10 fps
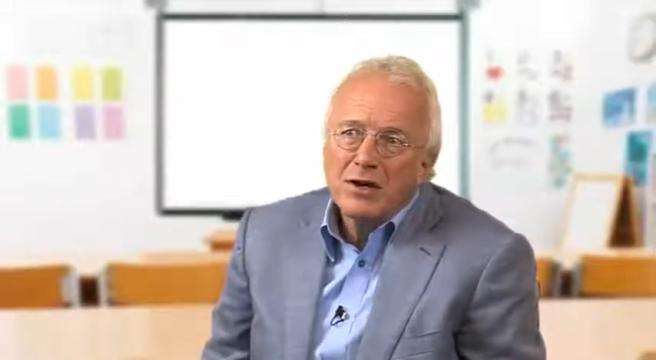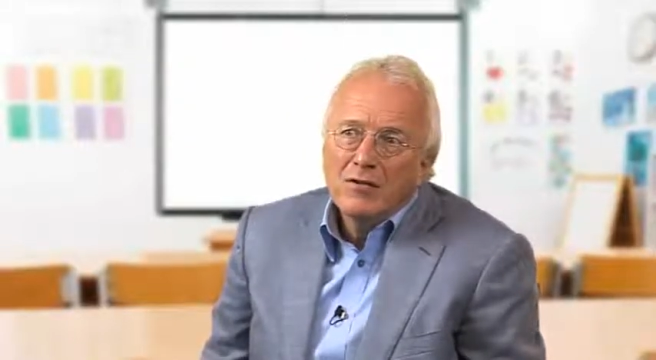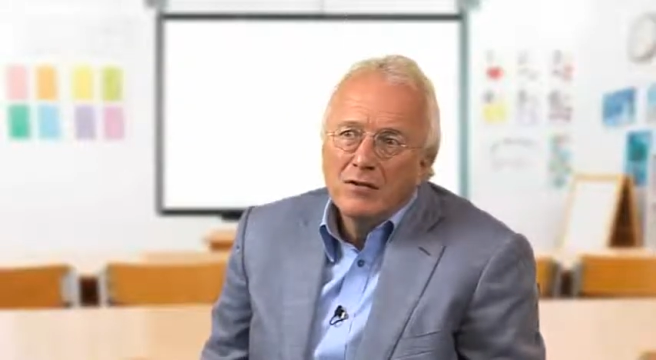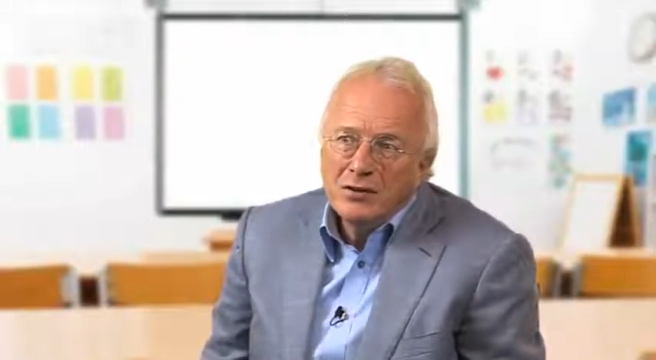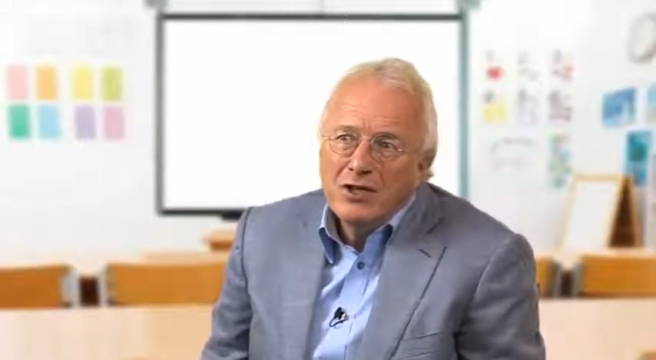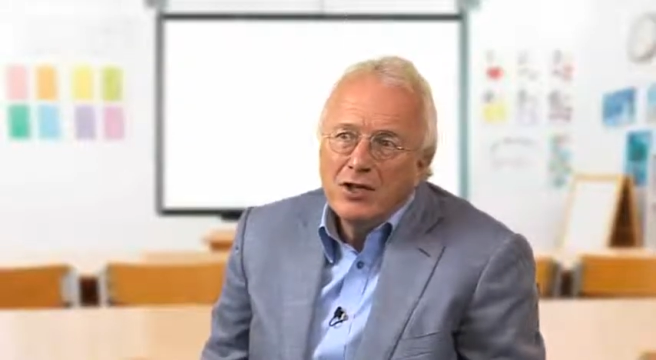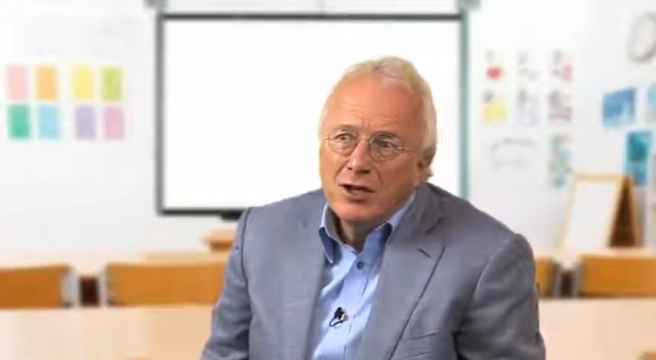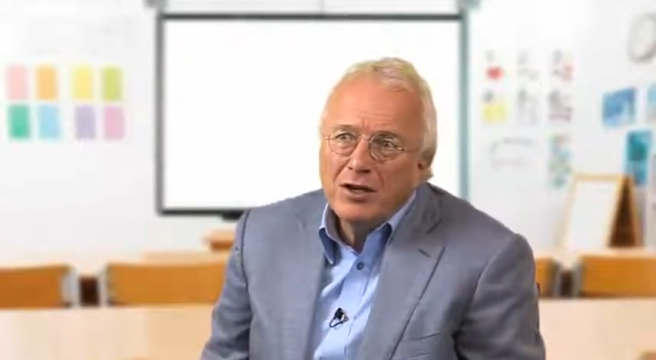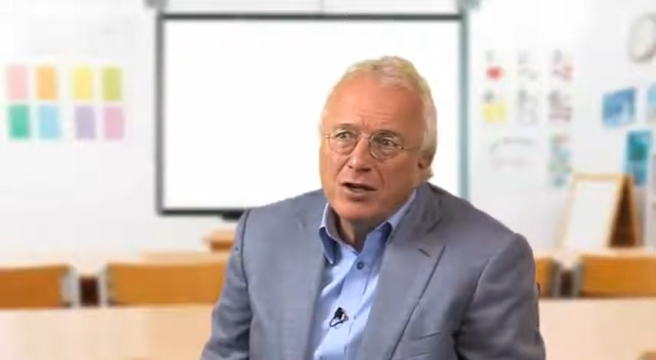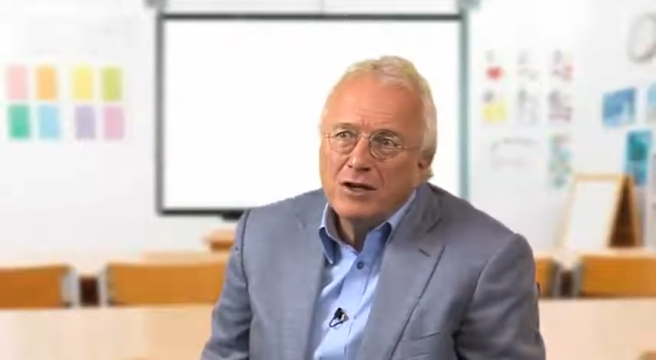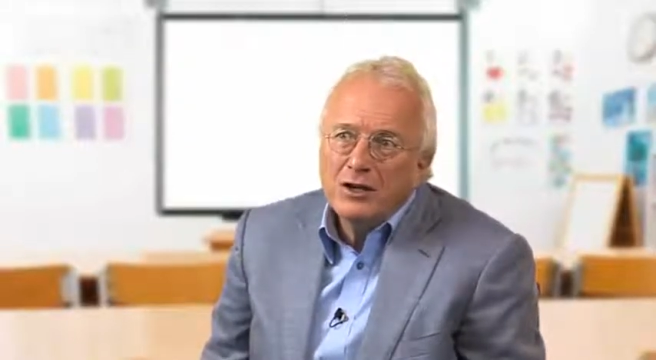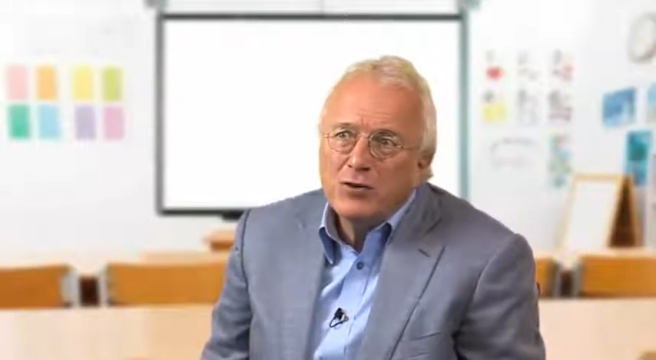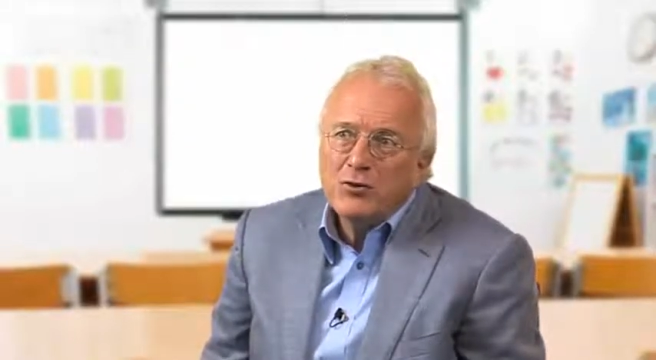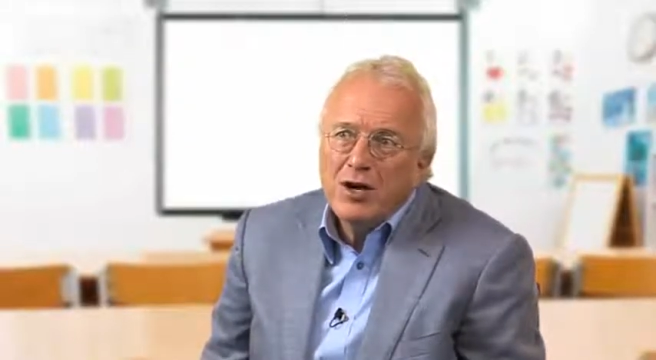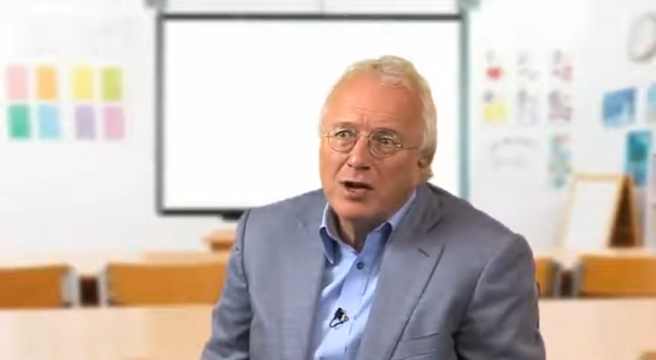for teaching English
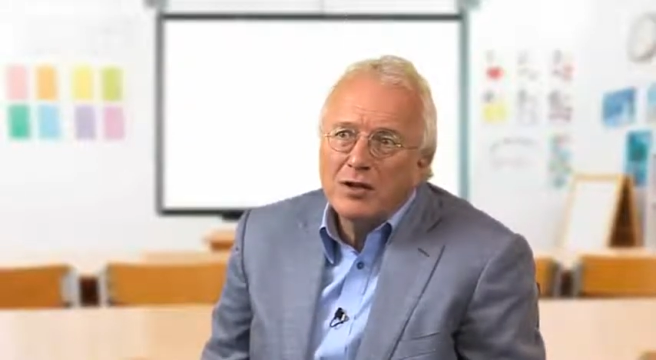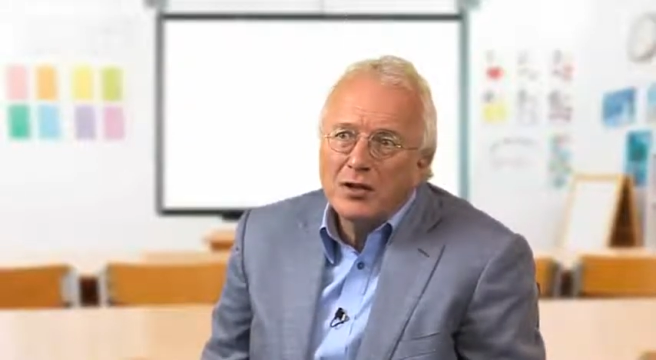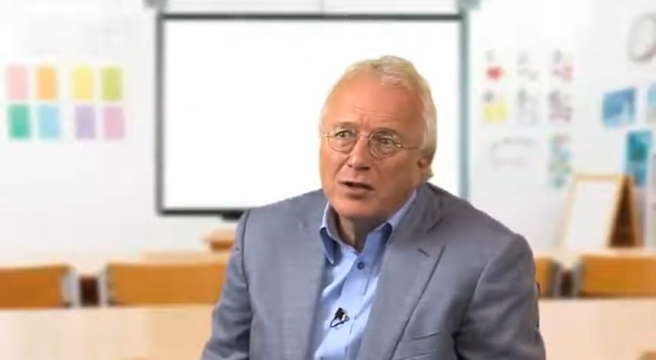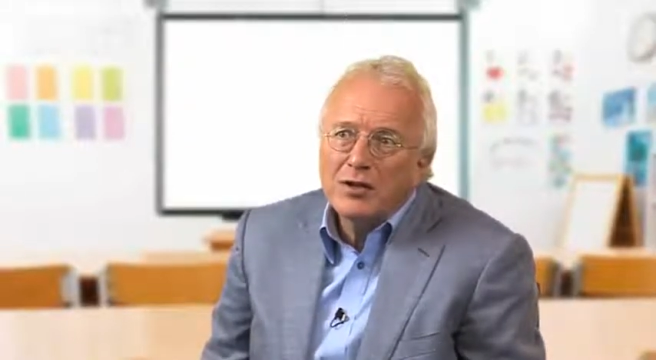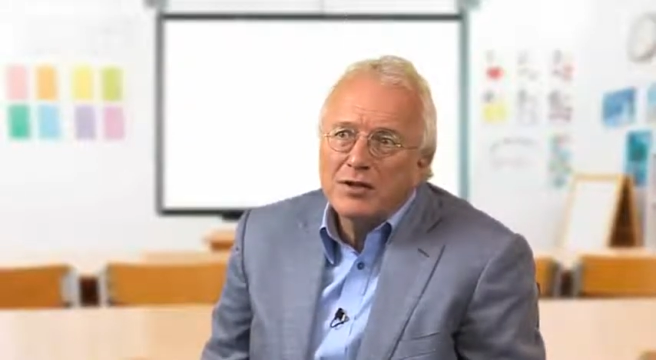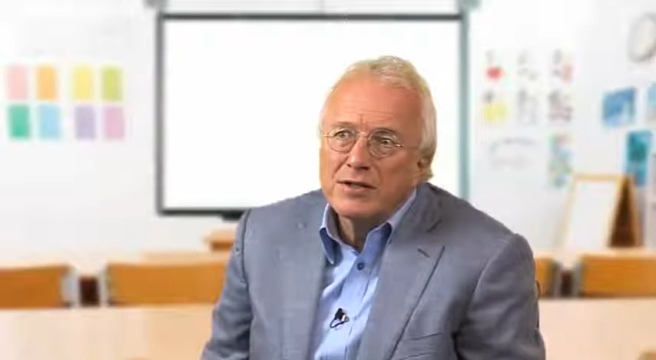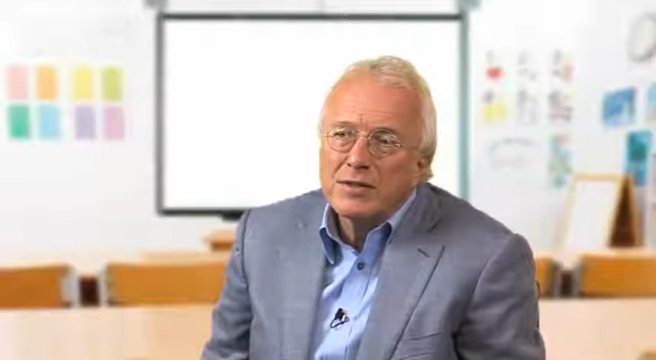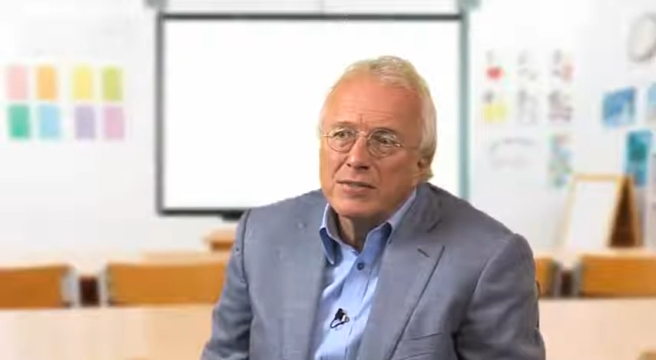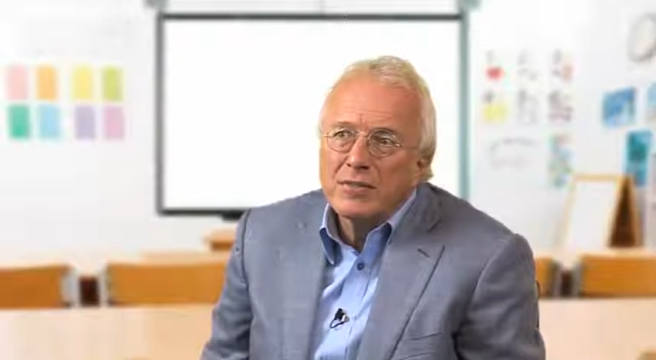to young learners.